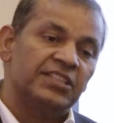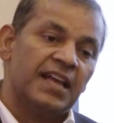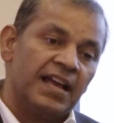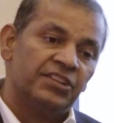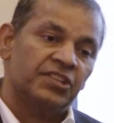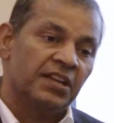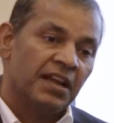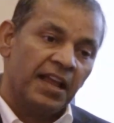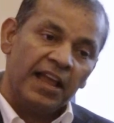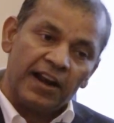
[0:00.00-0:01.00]
size
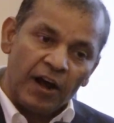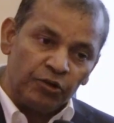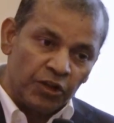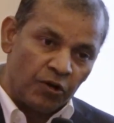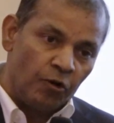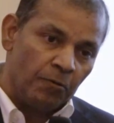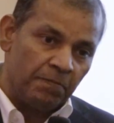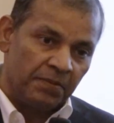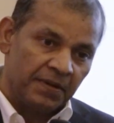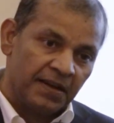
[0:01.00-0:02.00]
around the globe.